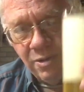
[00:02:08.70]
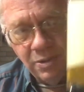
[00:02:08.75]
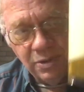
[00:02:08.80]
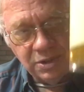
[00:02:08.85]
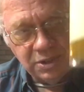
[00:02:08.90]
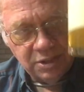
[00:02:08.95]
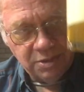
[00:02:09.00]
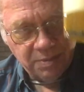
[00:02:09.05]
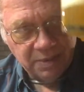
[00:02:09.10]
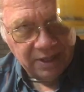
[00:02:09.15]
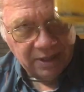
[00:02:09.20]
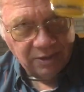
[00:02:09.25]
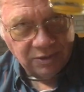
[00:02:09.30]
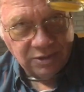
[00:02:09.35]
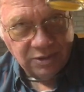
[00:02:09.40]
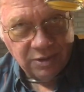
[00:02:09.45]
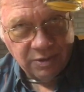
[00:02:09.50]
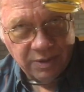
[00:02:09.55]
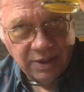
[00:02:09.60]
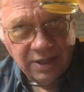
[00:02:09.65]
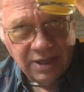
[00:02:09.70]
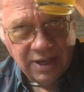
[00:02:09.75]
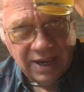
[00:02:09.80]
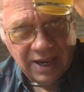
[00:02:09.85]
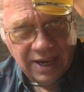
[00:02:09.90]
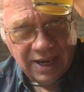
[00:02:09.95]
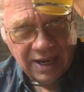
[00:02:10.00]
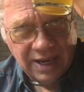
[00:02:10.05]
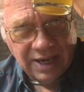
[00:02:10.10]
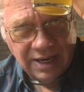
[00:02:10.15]
smell to it,
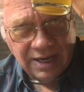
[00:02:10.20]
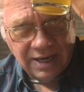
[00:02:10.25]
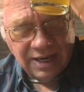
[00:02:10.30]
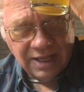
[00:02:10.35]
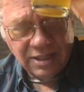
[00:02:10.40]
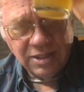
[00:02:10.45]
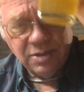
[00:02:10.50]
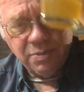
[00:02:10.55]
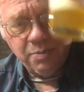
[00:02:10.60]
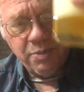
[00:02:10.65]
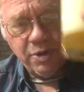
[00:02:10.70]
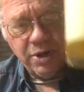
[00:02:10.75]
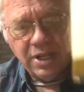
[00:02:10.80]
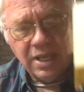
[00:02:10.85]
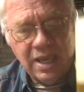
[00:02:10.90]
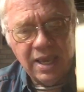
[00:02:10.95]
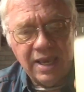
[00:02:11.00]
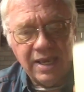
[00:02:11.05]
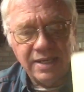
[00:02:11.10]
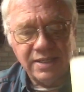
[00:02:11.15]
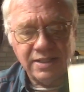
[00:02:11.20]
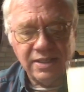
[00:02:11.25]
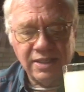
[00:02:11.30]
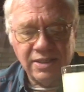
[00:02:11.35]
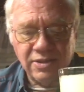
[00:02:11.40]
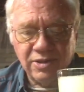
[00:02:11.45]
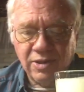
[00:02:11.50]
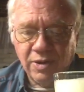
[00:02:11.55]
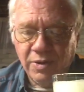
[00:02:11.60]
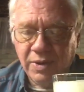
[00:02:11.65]
and it is pretty hazy,
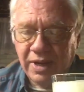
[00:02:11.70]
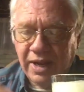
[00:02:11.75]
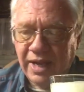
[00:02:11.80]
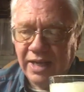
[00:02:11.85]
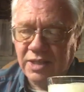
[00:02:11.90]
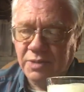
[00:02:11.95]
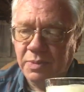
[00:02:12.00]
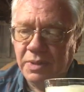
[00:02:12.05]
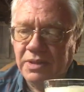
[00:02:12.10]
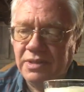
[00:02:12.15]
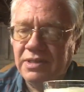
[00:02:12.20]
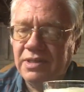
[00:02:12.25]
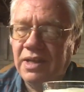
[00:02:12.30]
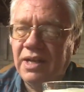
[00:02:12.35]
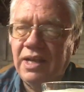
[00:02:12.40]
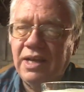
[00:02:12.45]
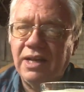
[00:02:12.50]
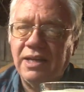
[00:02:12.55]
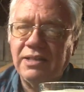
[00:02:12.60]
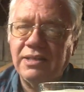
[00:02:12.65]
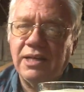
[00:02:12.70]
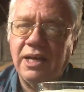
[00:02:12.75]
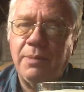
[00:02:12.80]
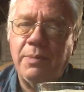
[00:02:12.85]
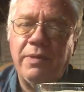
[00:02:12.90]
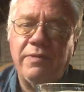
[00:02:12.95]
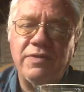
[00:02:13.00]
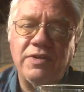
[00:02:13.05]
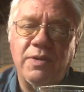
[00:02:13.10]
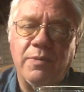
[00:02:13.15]
so it has been sitting on top
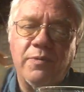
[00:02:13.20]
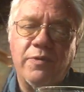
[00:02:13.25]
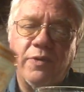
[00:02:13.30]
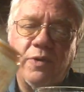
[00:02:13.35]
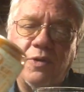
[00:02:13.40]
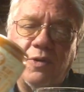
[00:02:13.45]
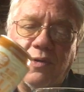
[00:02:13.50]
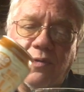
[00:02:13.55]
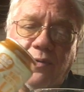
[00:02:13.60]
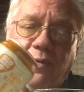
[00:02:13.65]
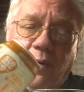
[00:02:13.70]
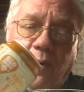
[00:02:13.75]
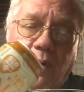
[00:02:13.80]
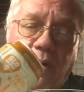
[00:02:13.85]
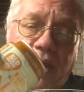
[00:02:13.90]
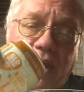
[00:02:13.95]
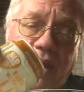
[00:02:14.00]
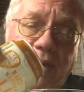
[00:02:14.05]
of some fruit for a